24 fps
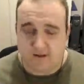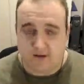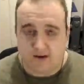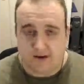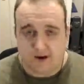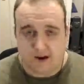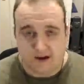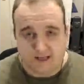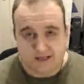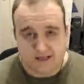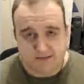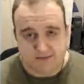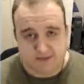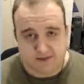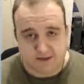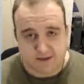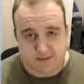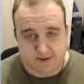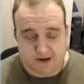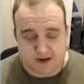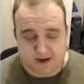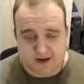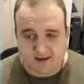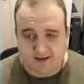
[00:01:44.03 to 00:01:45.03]
I hit him in the
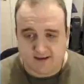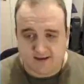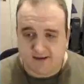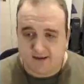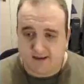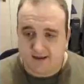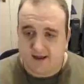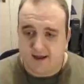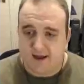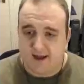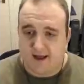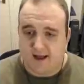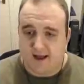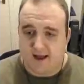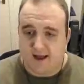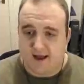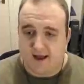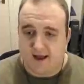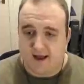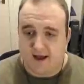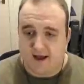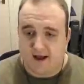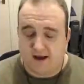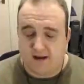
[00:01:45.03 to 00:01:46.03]
back,
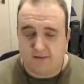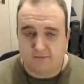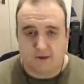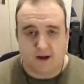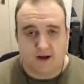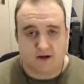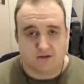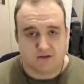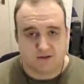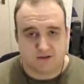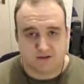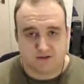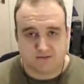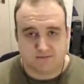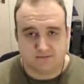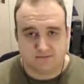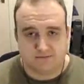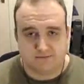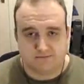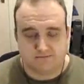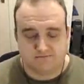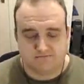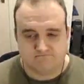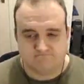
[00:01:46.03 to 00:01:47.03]
bounce.
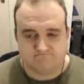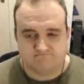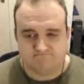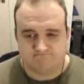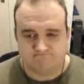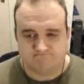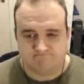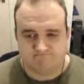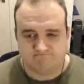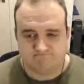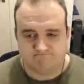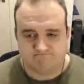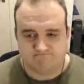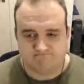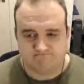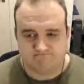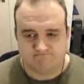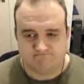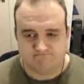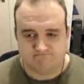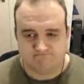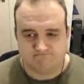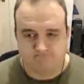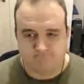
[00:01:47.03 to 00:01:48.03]

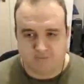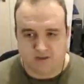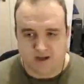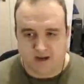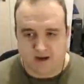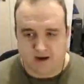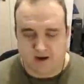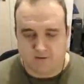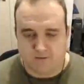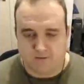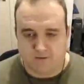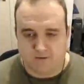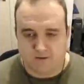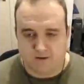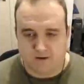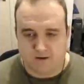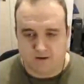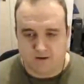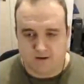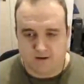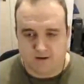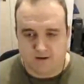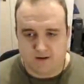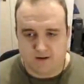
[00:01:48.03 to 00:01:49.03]
Now,
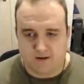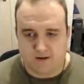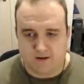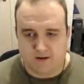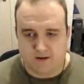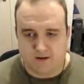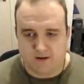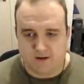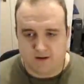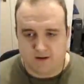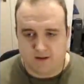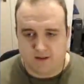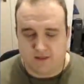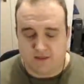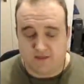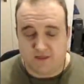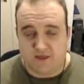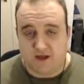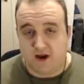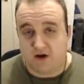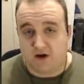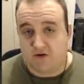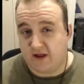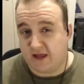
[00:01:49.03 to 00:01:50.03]

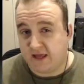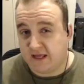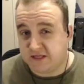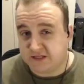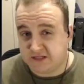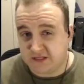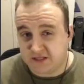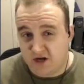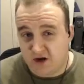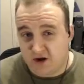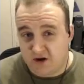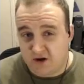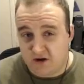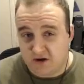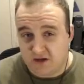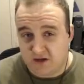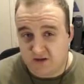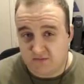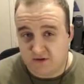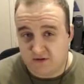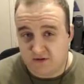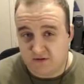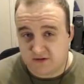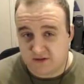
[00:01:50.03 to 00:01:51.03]
there is an
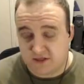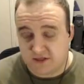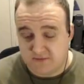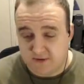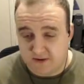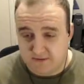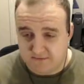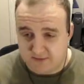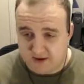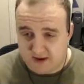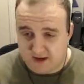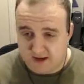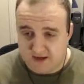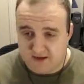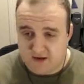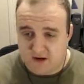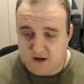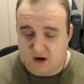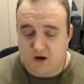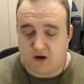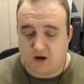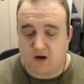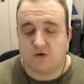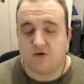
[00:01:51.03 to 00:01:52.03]
argument to be made.
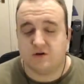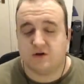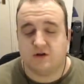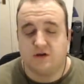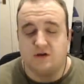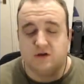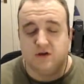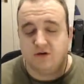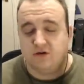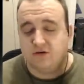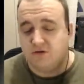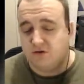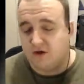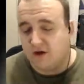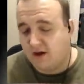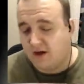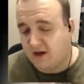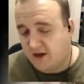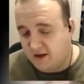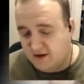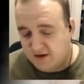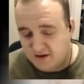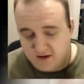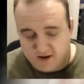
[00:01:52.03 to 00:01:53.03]
Oh, you
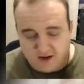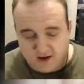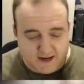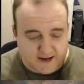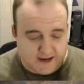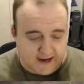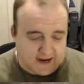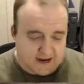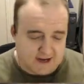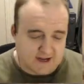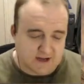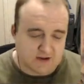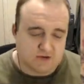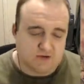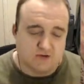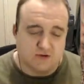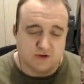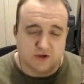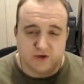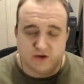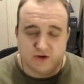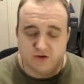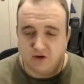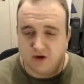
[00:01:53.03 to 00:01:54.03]
hit an angle,
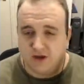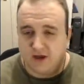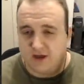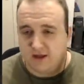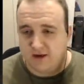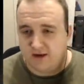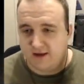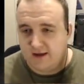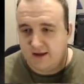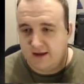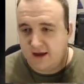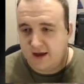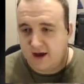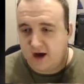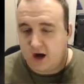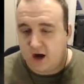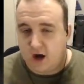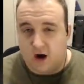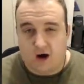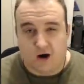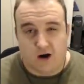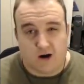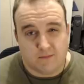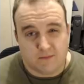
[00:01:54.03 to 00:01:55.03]
you hit
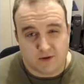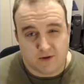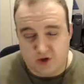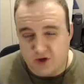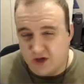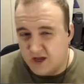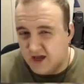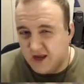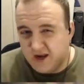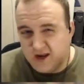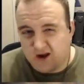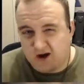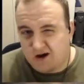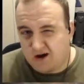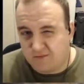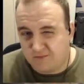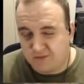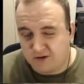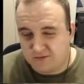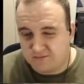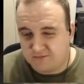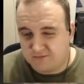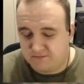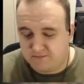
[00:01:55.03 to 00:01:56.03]
an
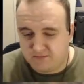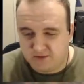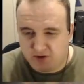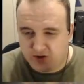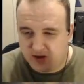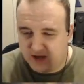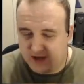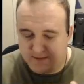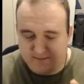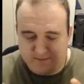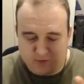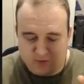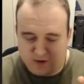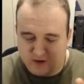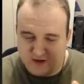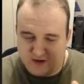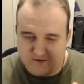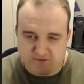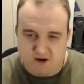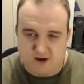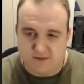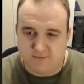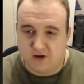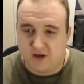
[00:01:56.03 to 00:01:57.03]
armor, you hit a point
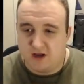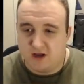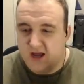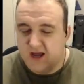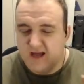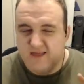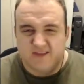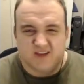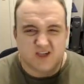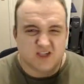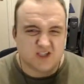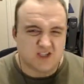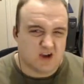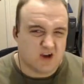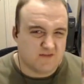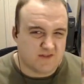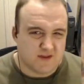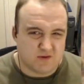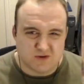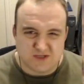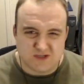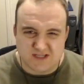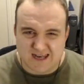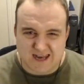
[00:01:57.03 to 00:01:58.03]
of armor.
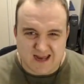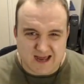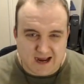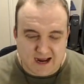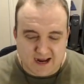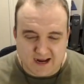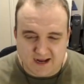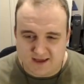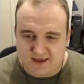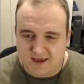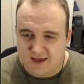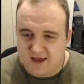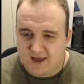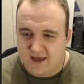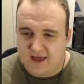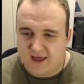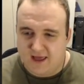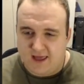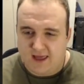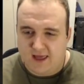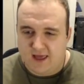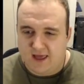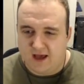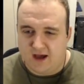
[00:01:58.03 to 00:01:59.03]
There was lag.
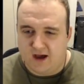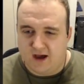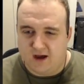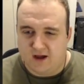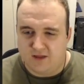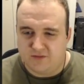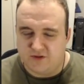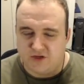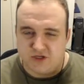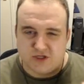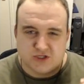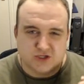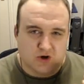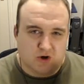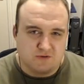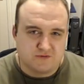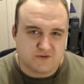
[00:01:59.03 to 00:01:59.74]
The shot